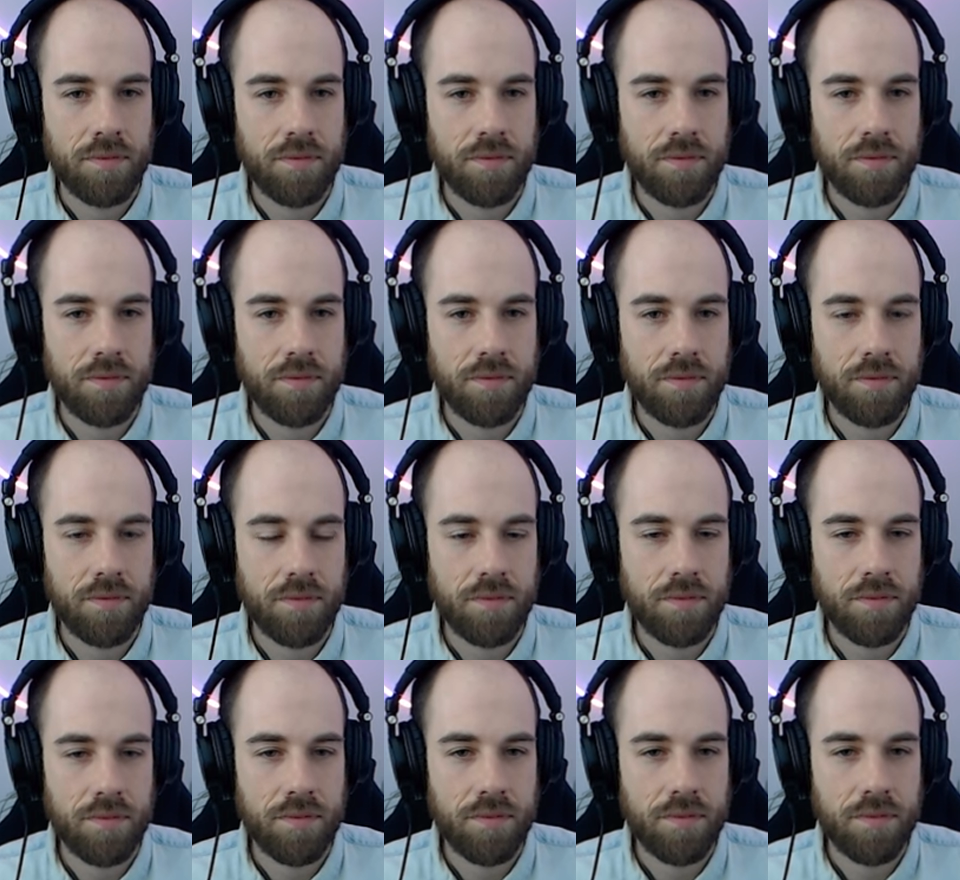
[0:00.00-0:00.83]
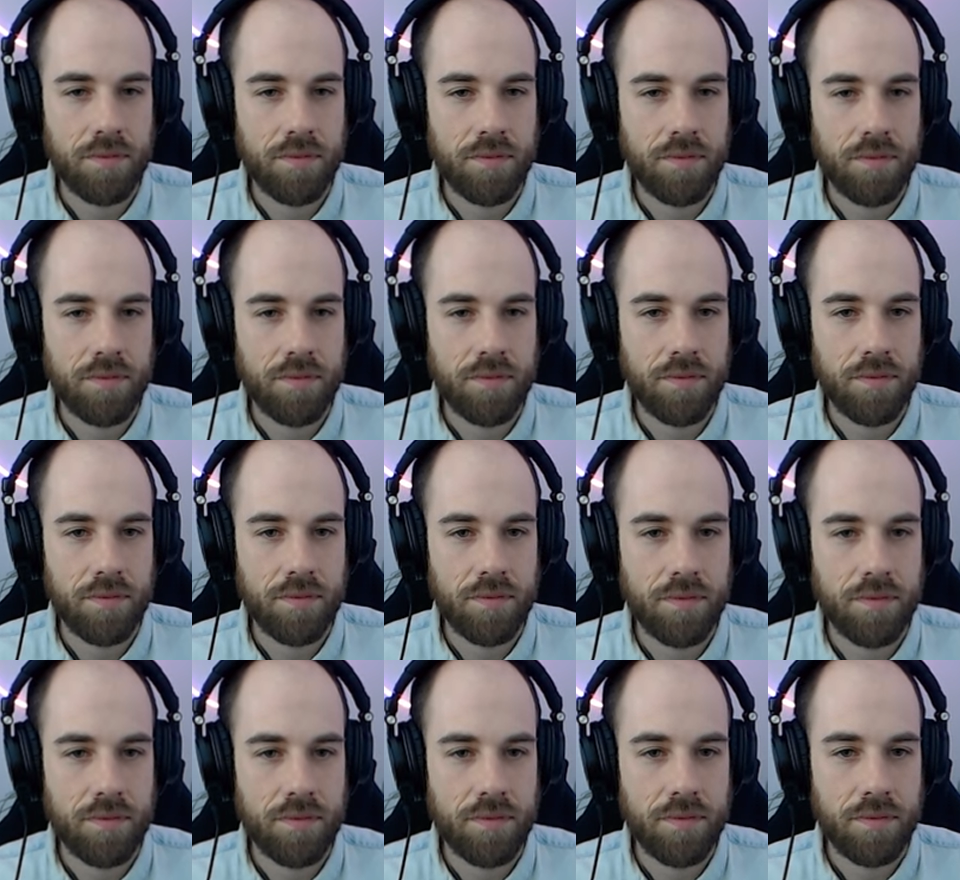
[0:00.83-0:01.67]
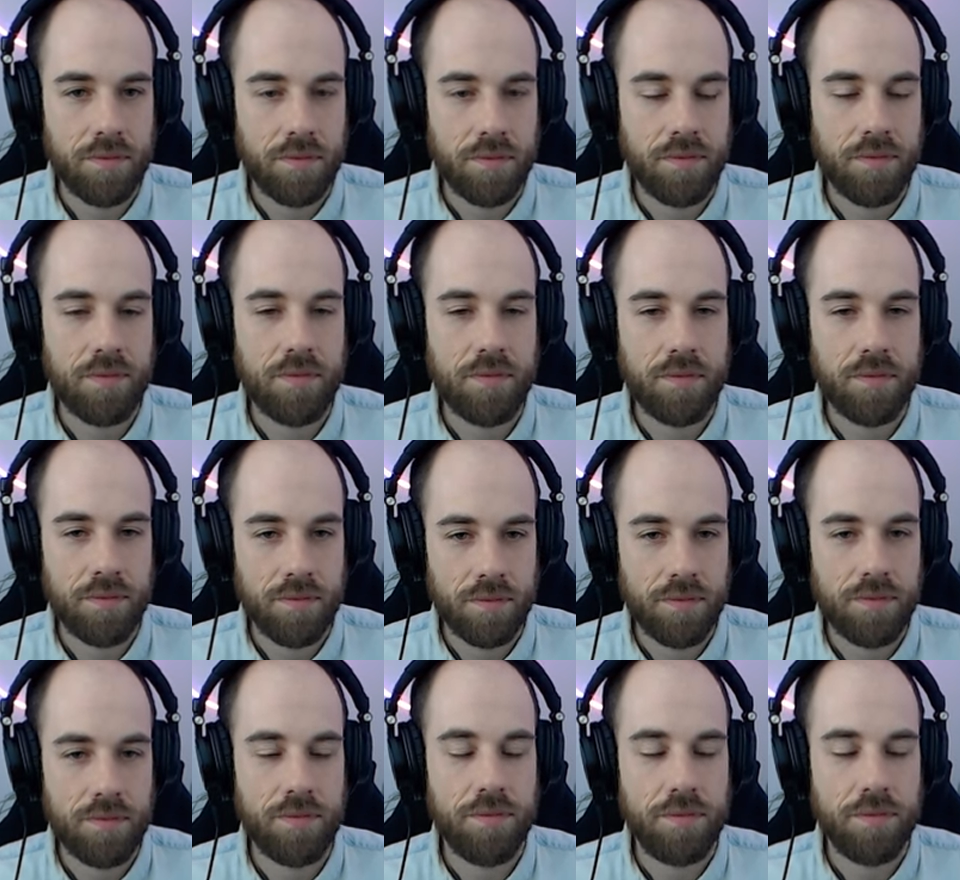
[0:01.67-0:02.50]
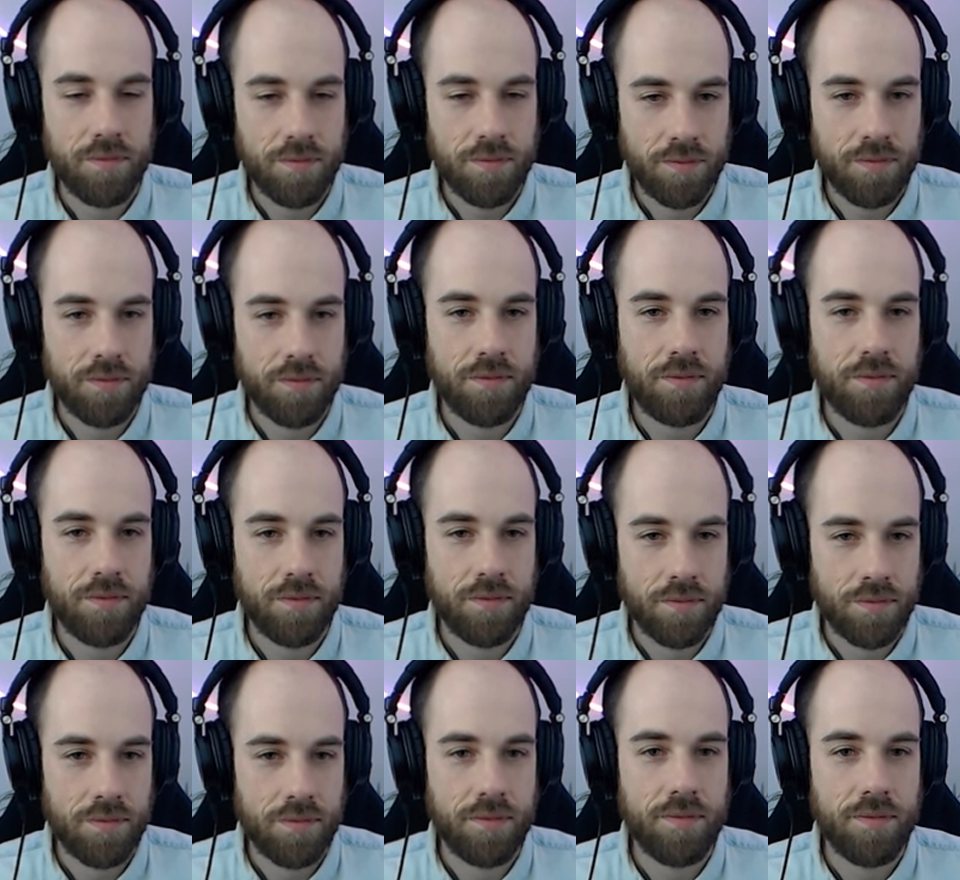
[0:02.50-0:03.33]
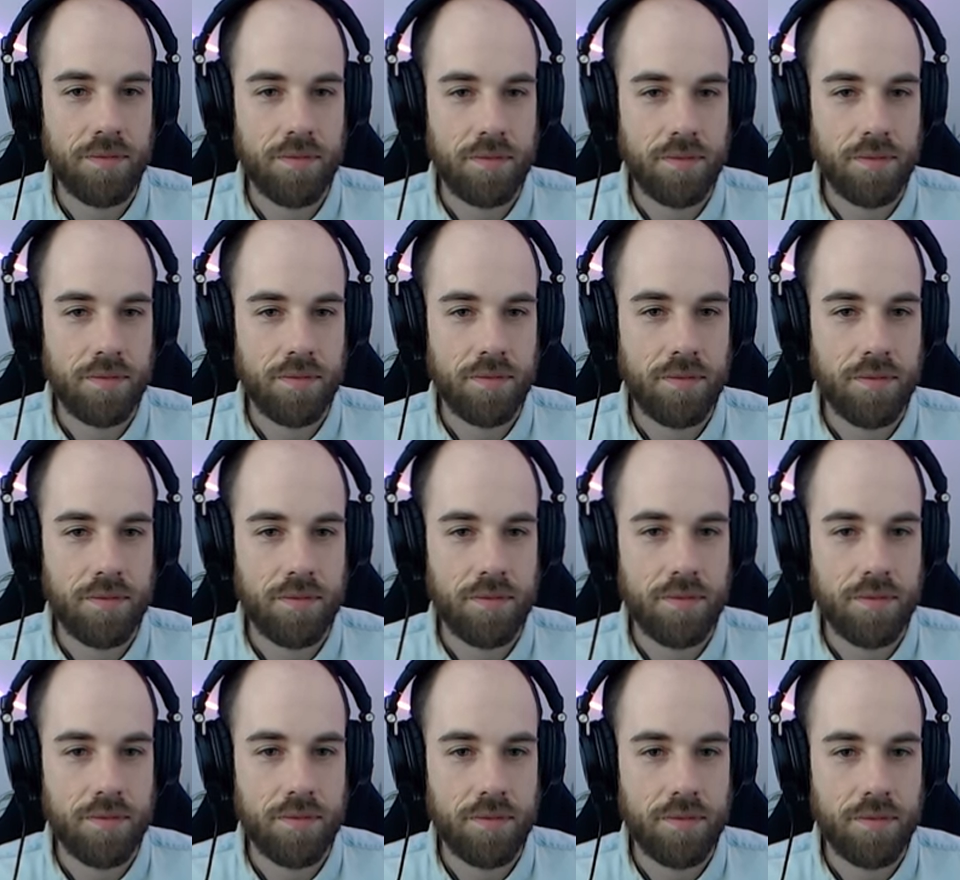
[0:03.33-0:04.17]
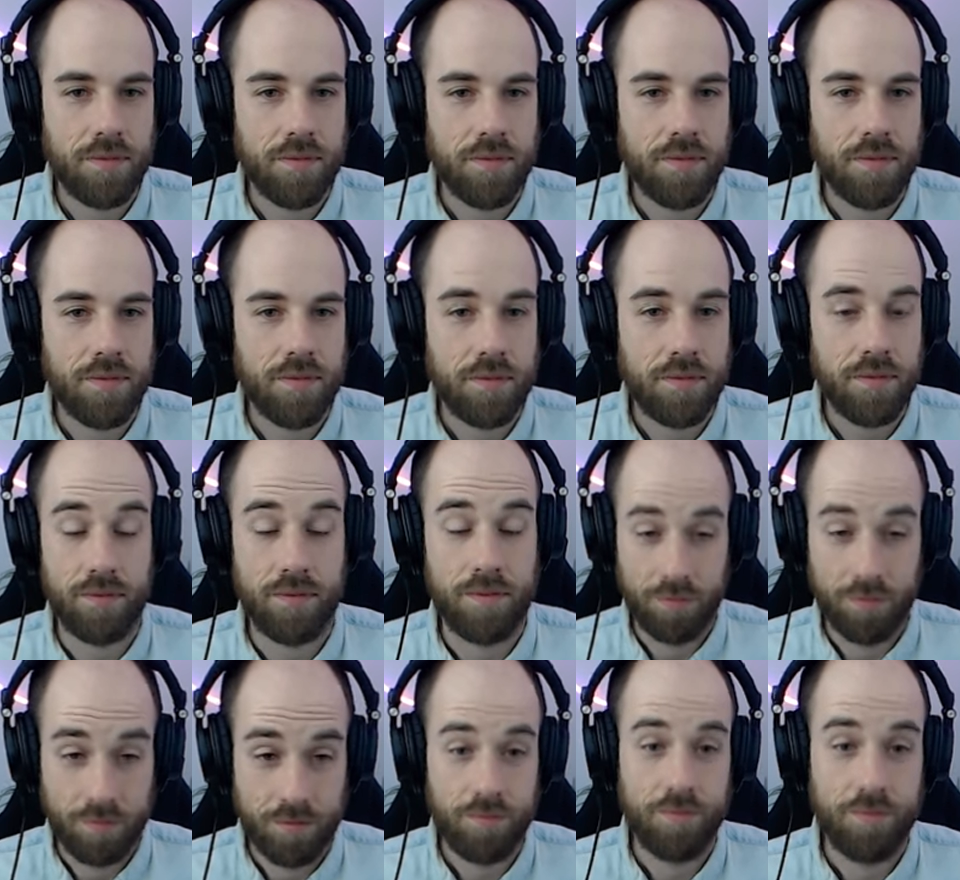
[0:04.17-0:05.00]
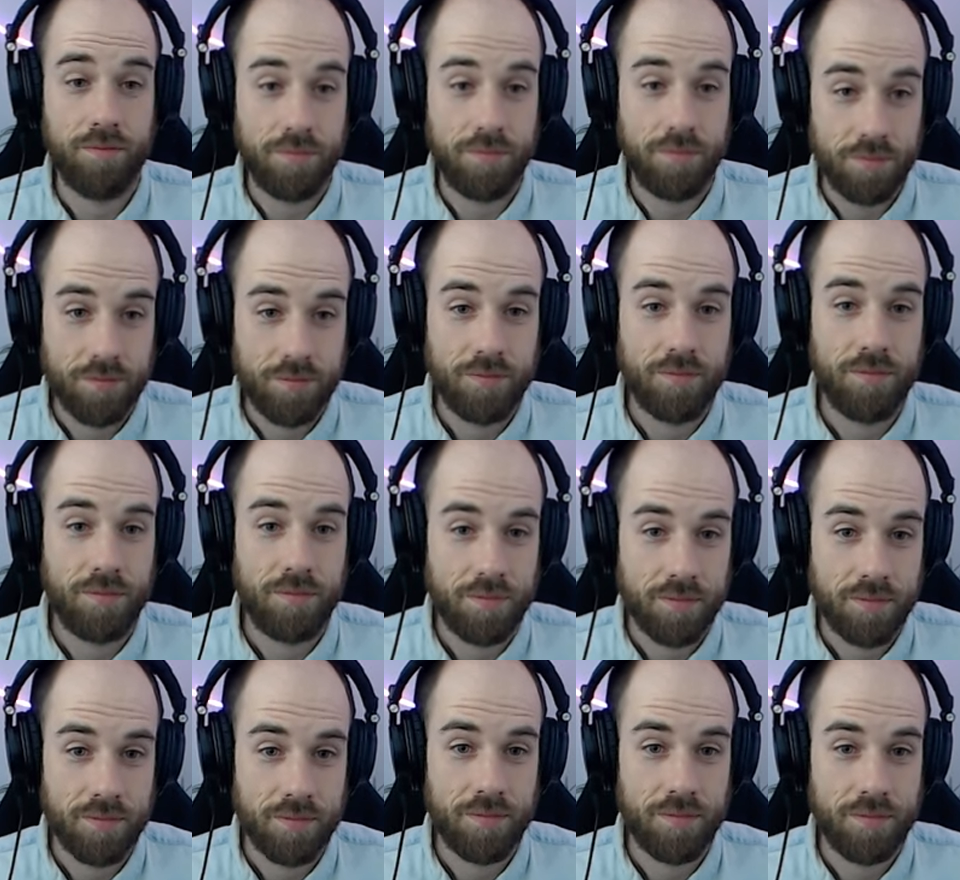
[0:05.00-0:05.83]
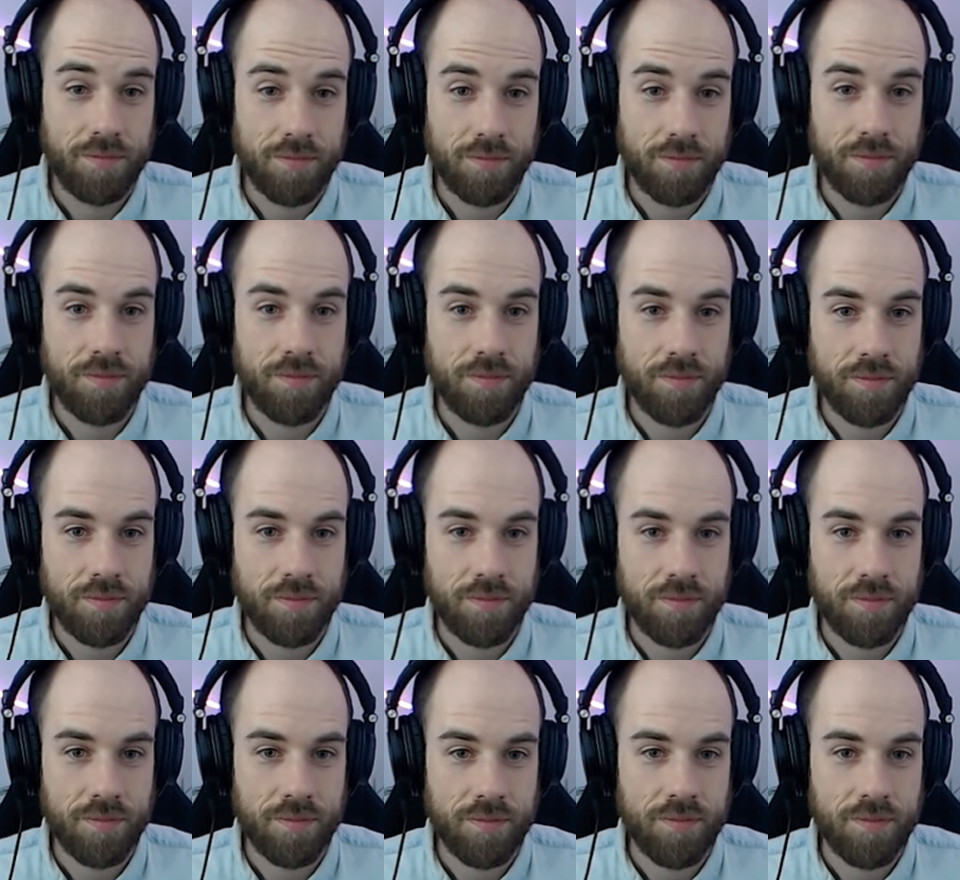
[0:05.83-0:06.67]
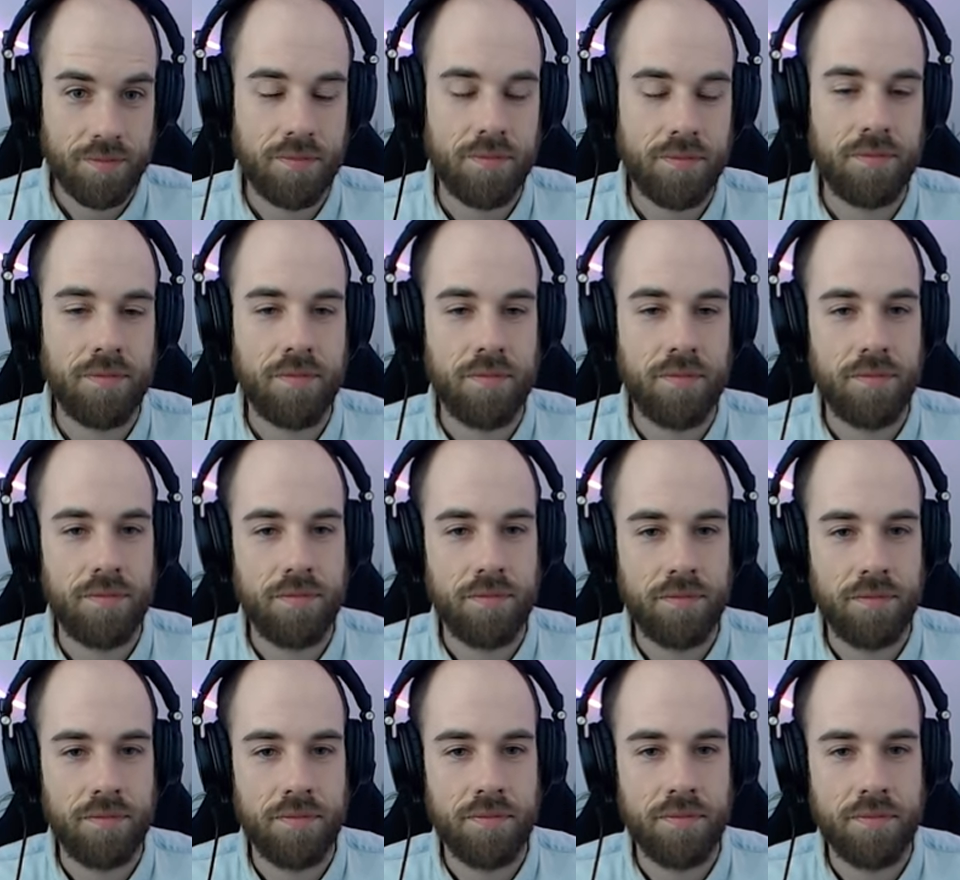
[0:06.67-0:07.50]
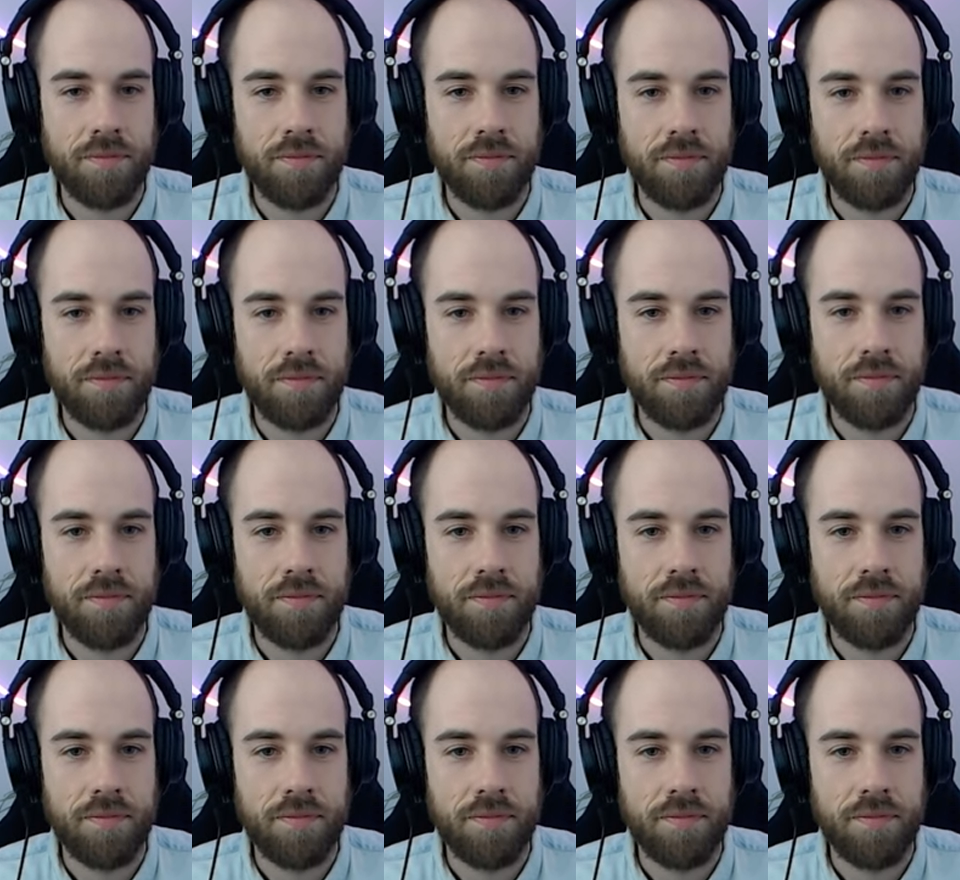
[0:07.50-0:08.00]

(not speaking)